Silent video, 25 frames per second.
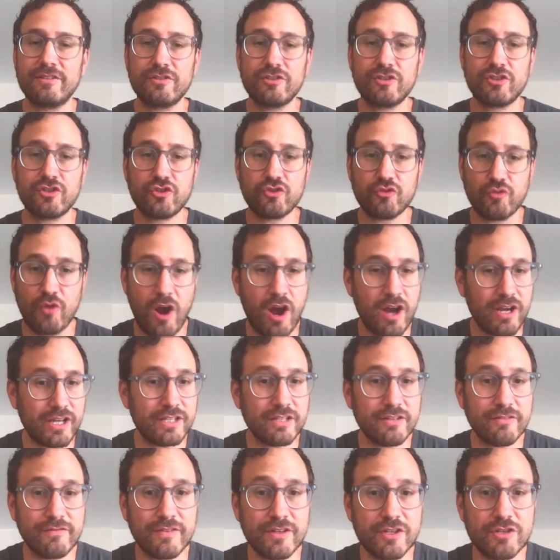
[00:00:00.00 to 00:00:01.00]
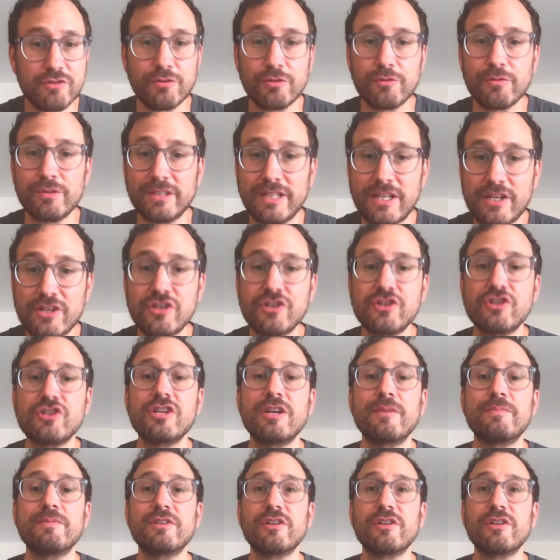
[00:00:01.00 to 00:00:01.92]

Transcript: strong individual relationships